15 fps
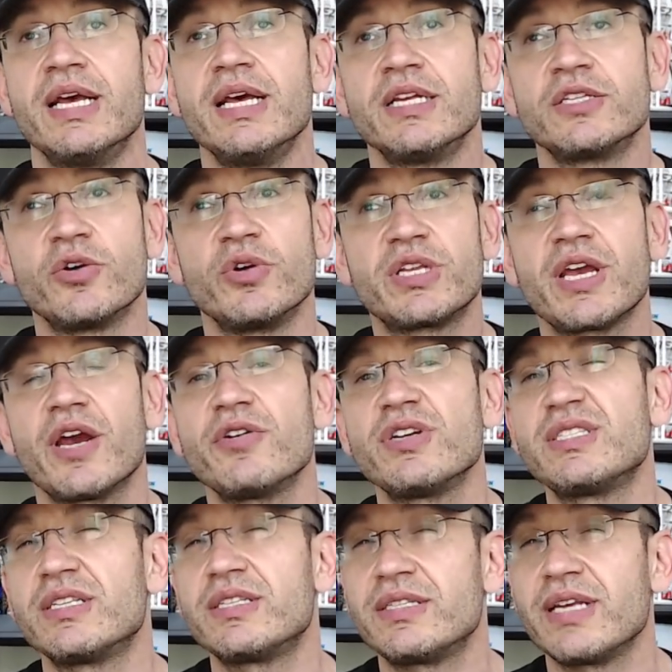So it carries
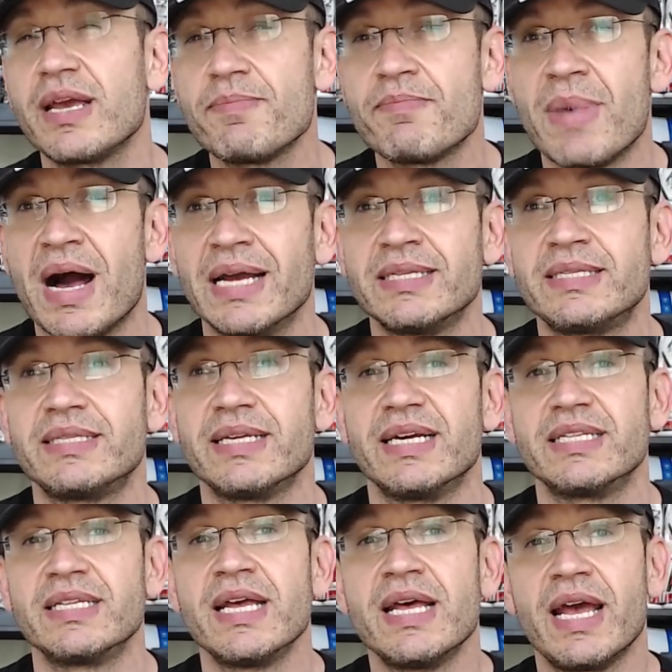the same mindset
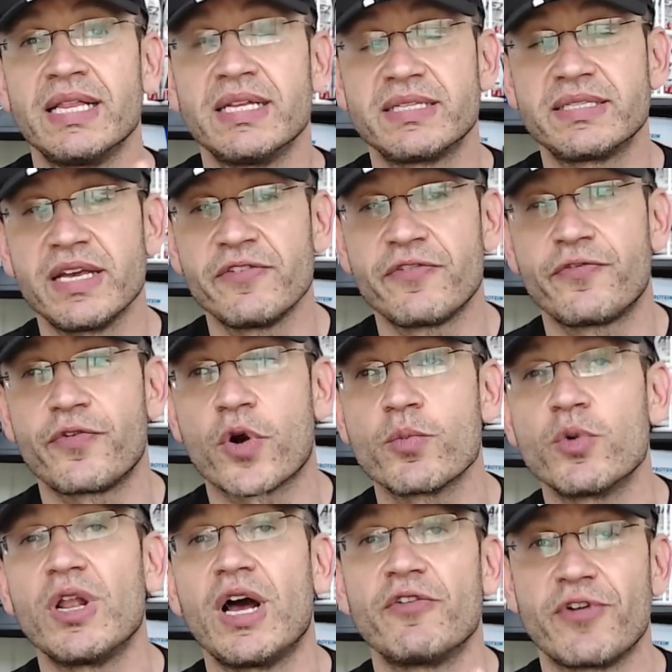and the same
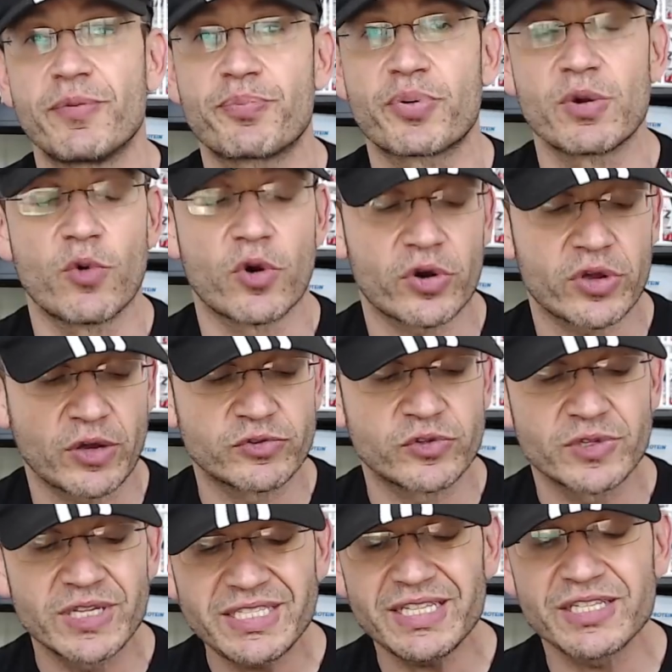formula of a pre-workout. So
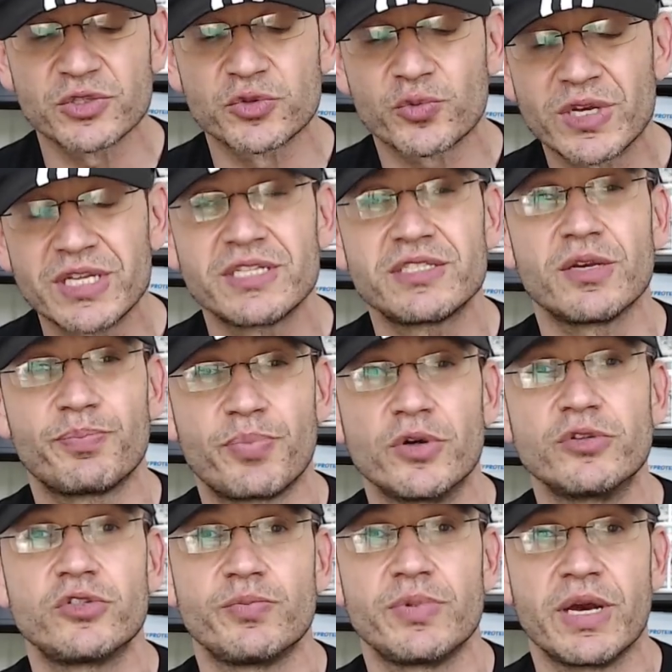this is really supposed
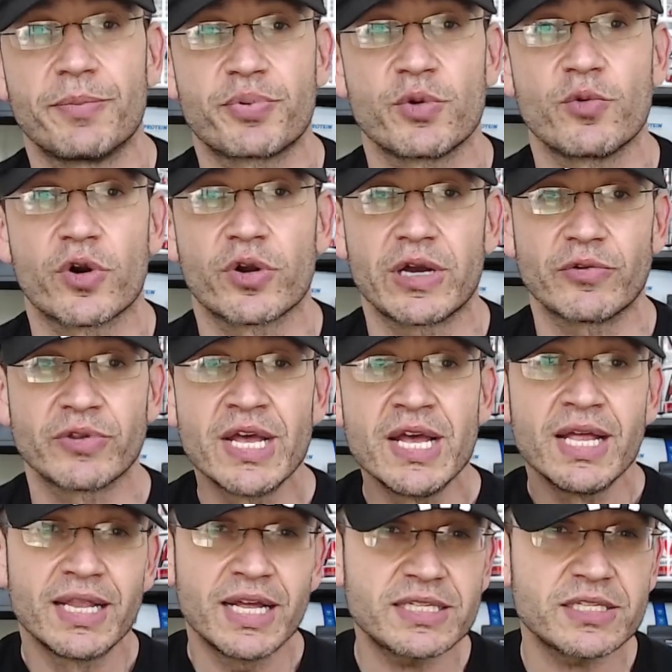to be a pre-workout.
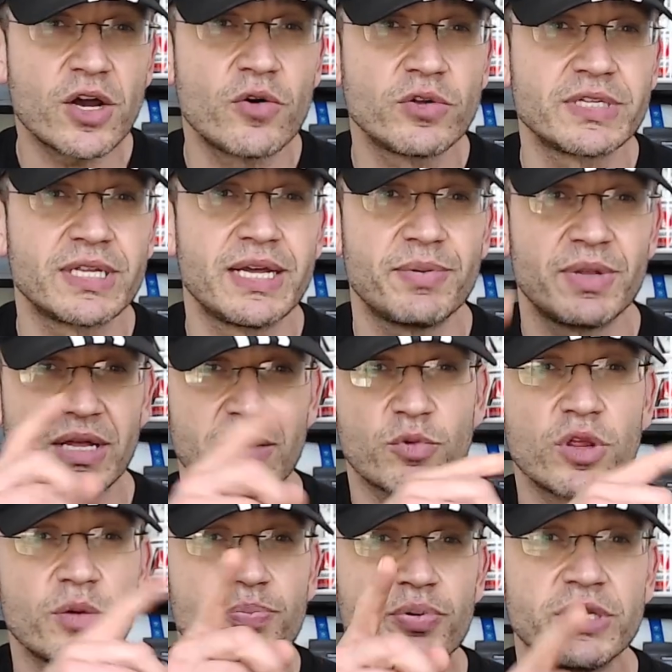Let's go on the label, and I'm
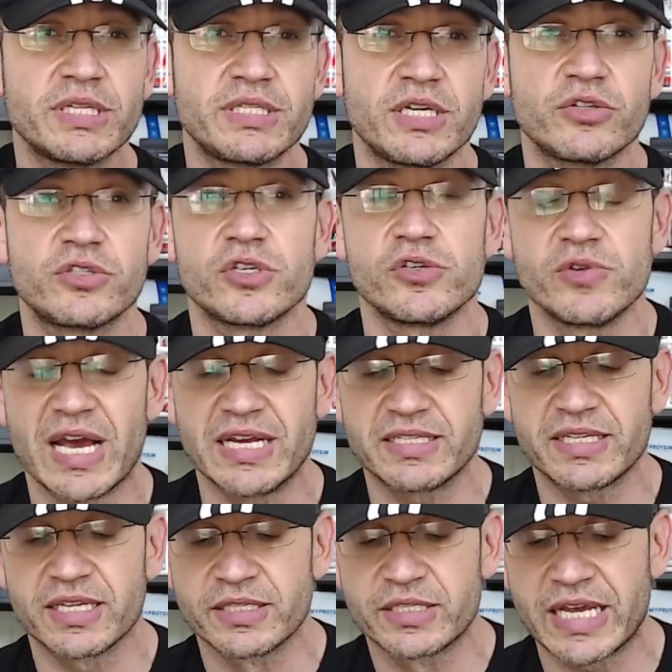going to put it here so you guys
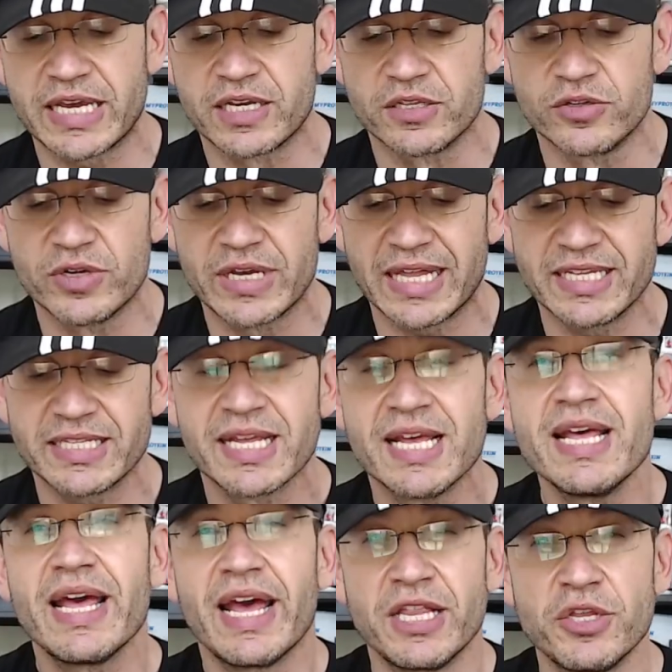can take a look at it,
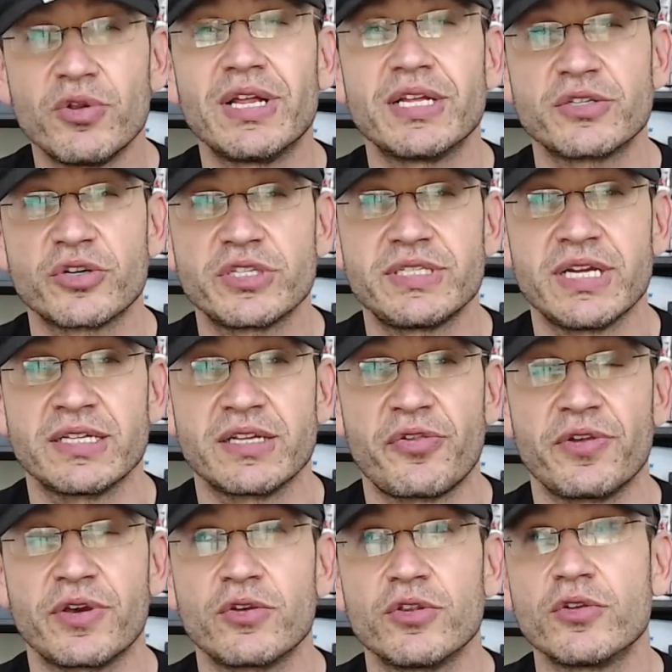and you'll understand, I
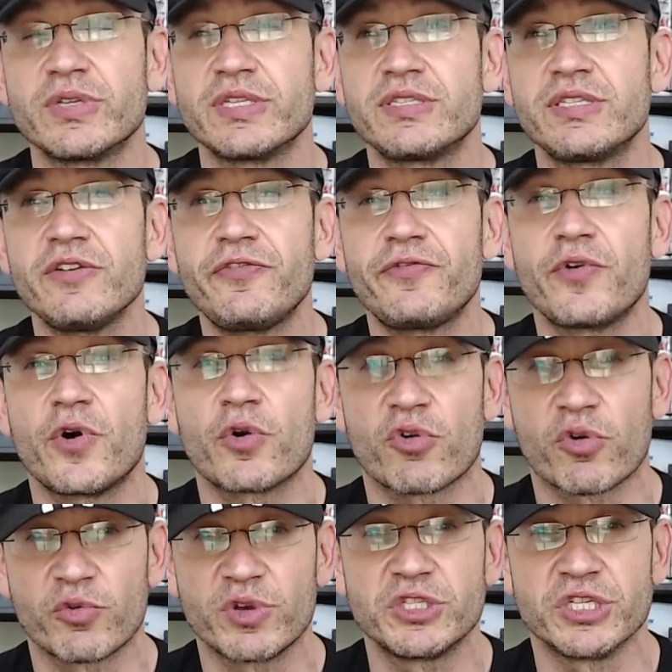think. The C4
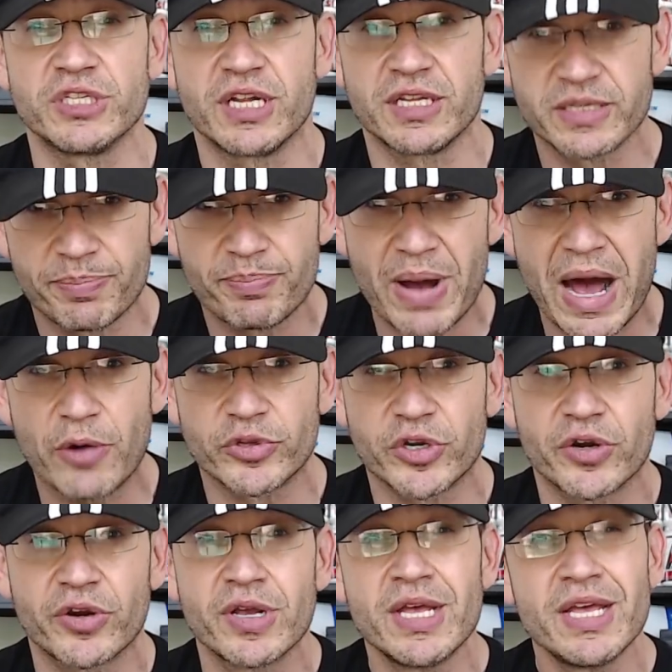Original, the
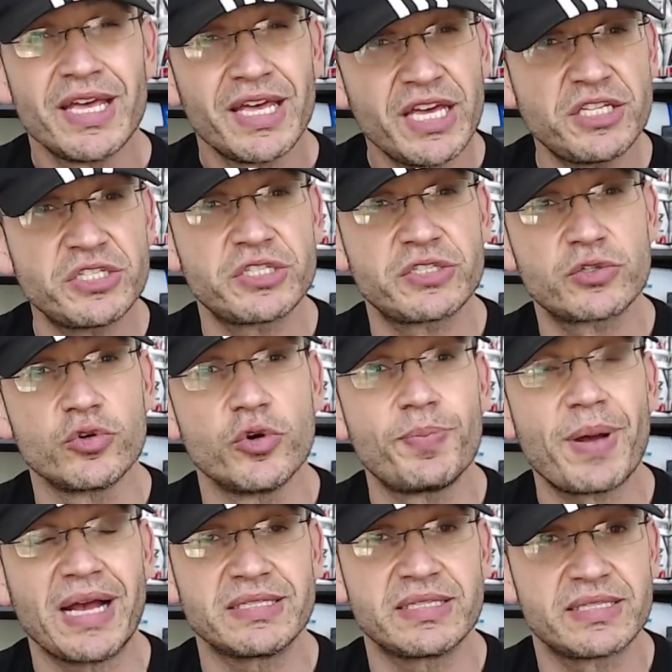powder, each scoop
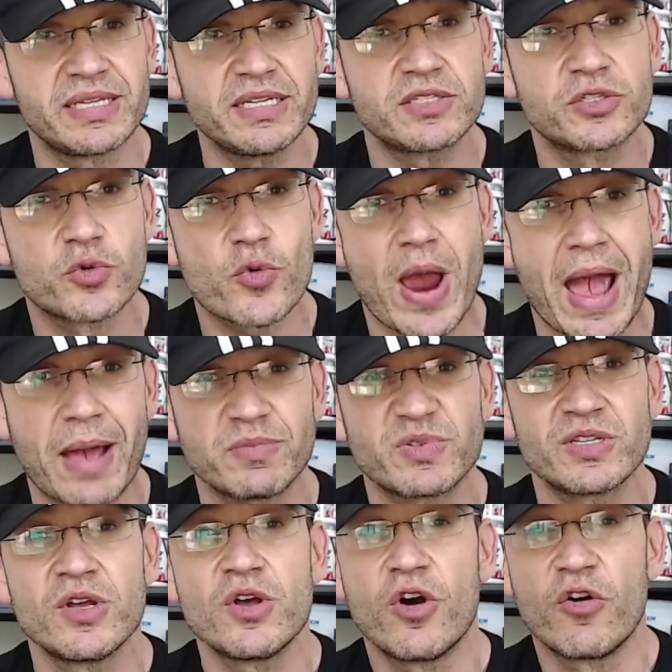has 6 grams
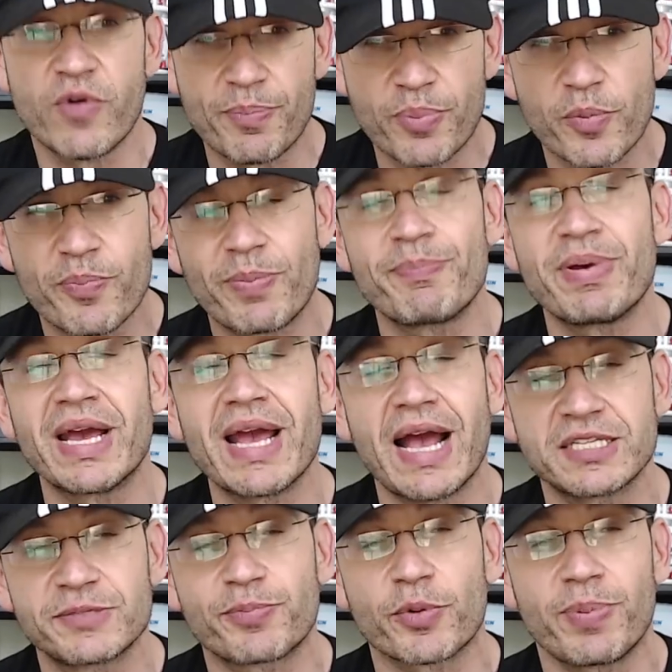of a
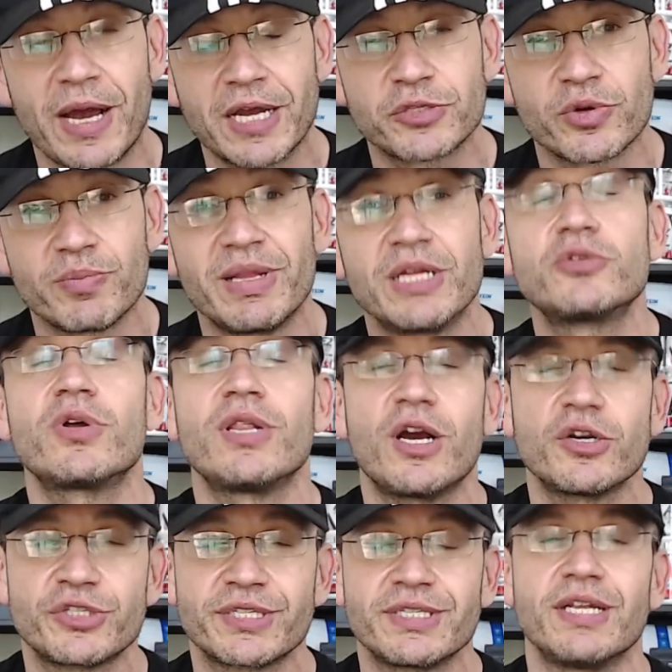big-ass proprietary blend, to a
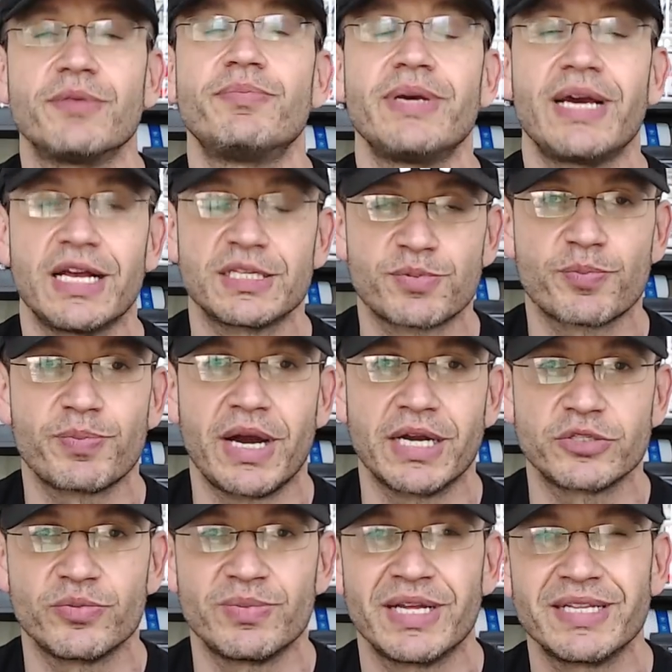large extent, big-ass
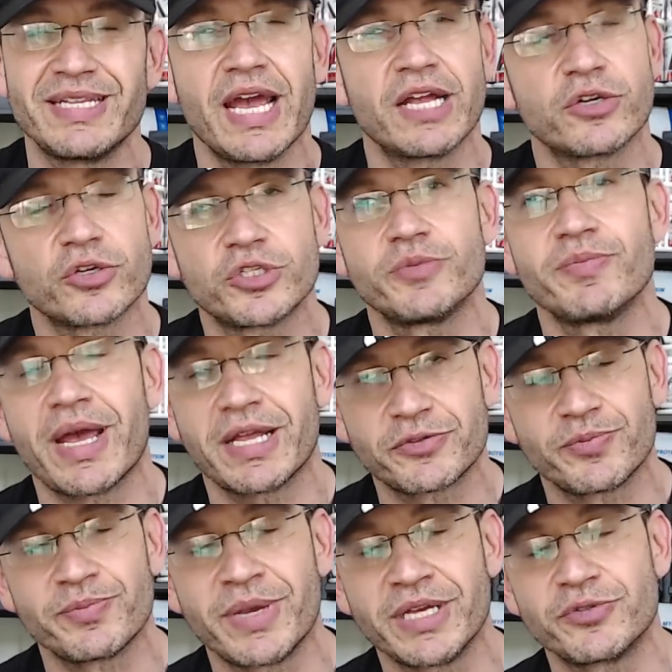proprietary blend. The energy
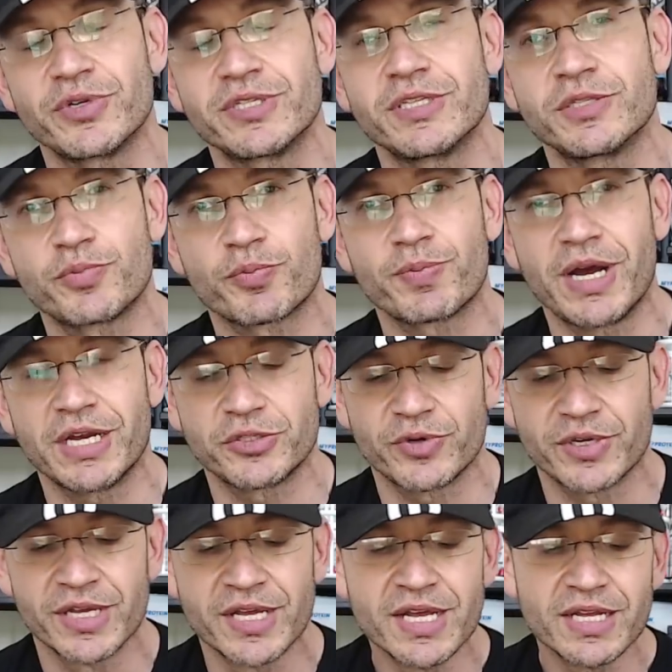matrix is proprietary.